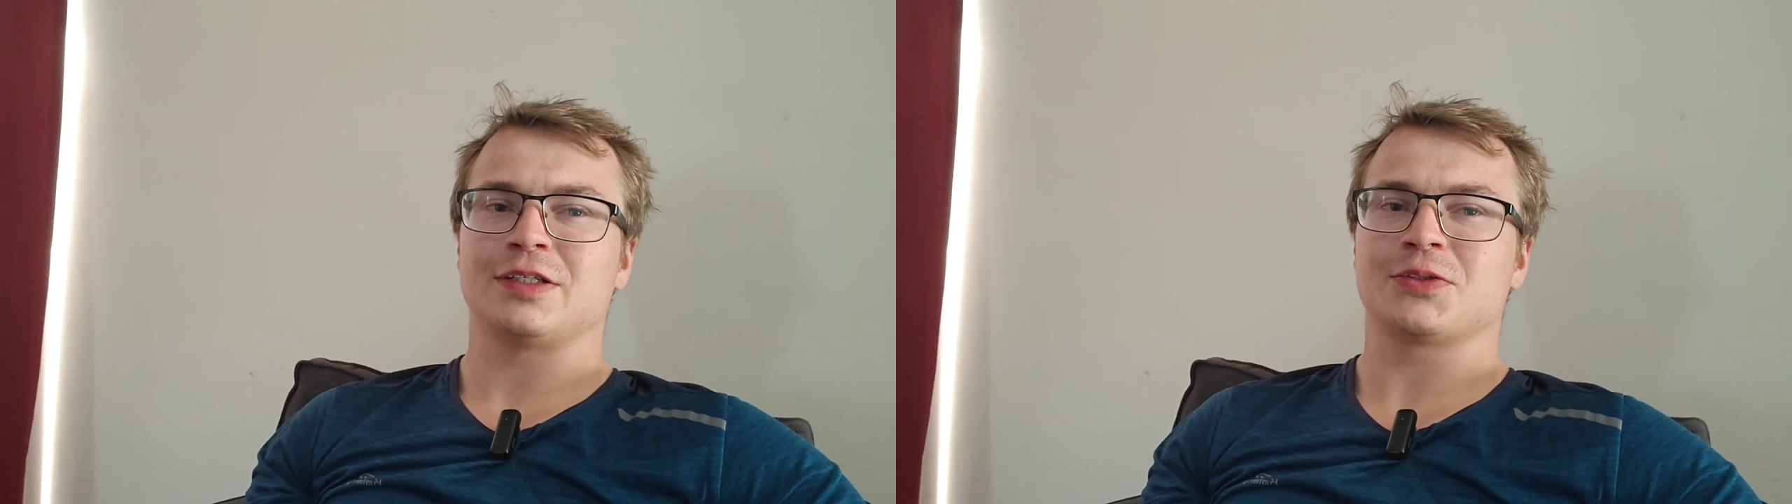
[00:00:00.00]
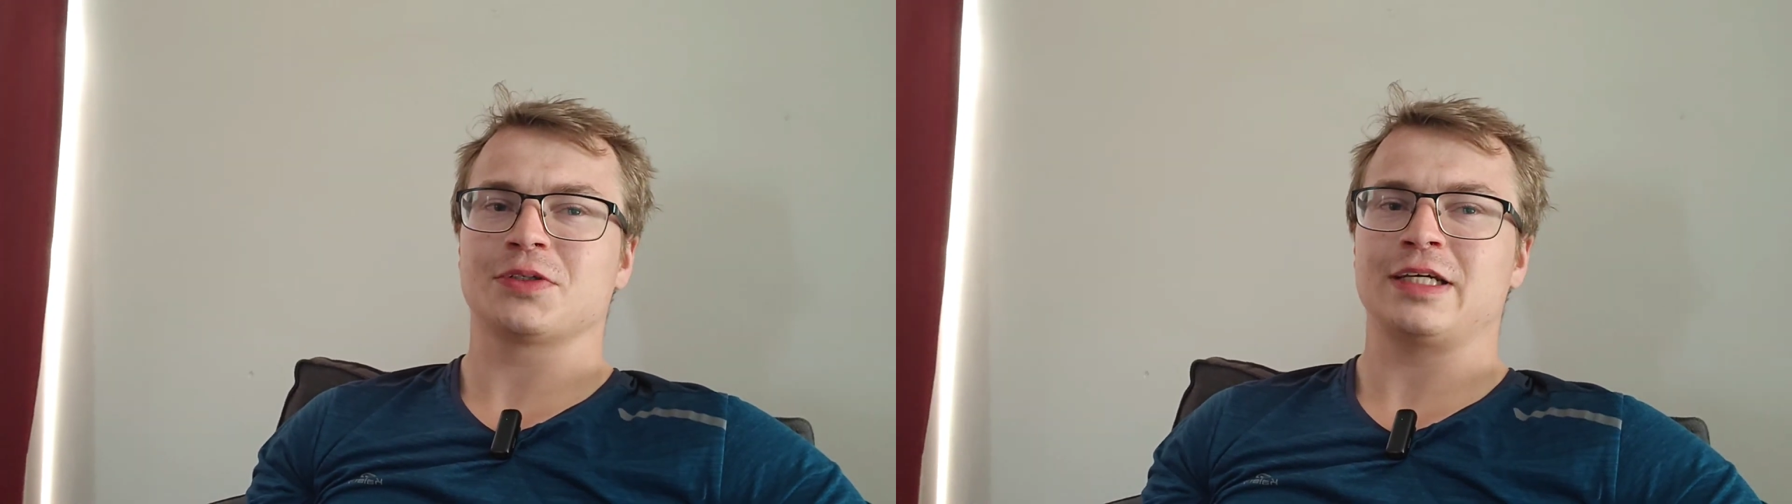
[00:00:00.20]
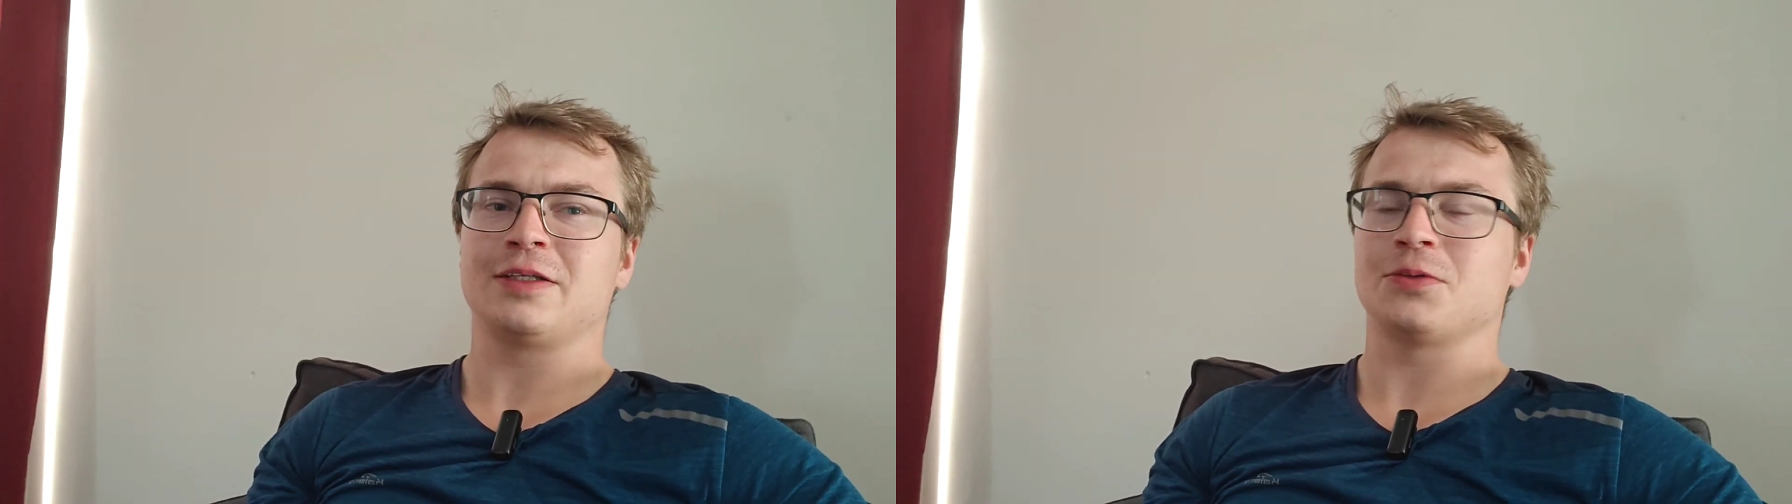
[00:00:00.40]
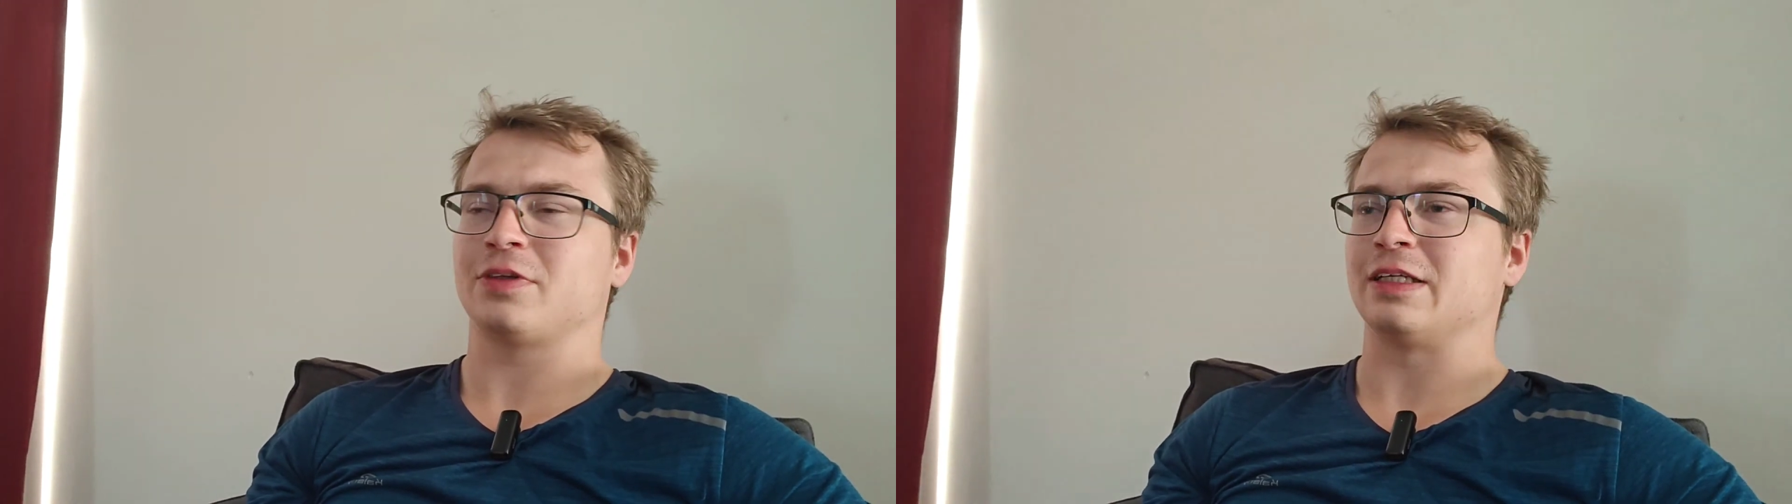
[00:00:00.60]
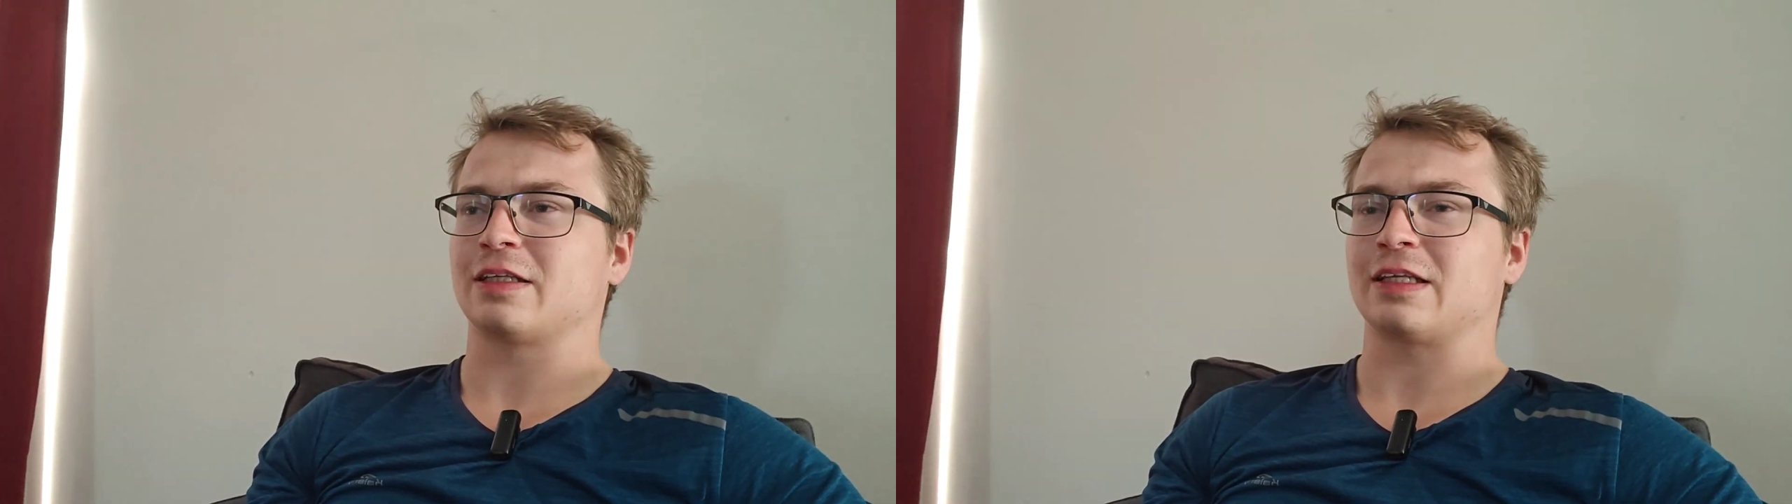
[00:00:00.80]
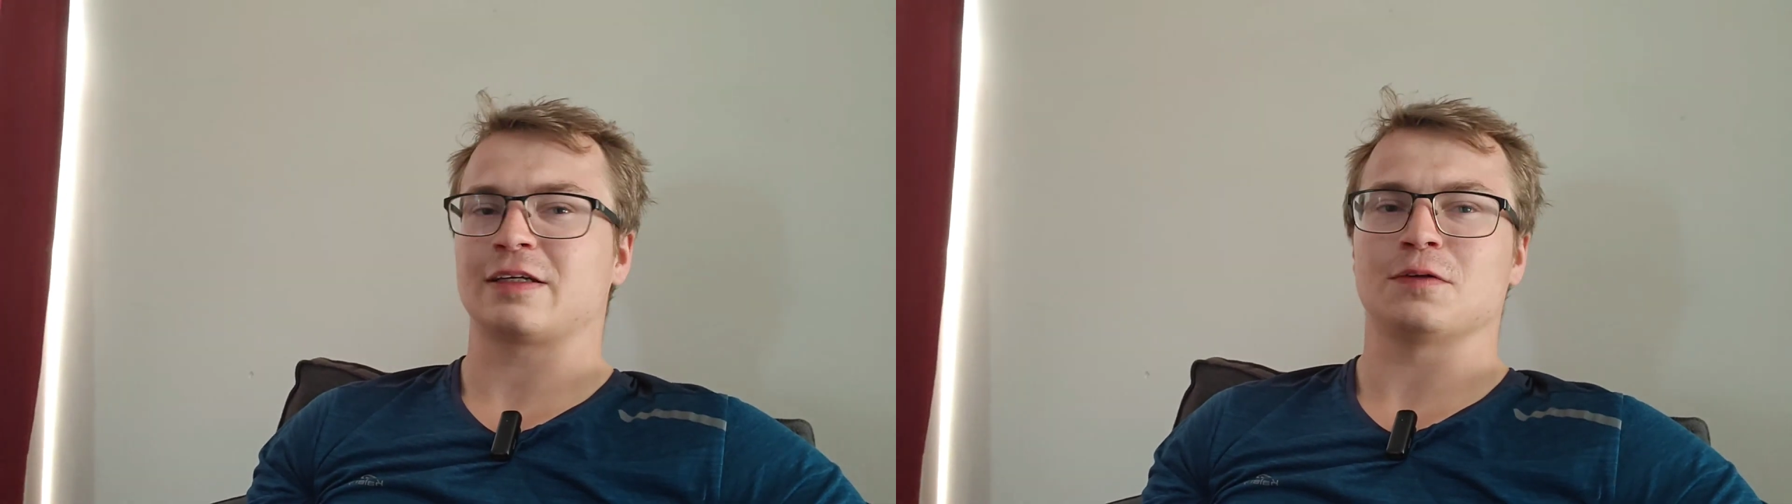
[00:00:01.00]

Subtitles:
It's okay to think like,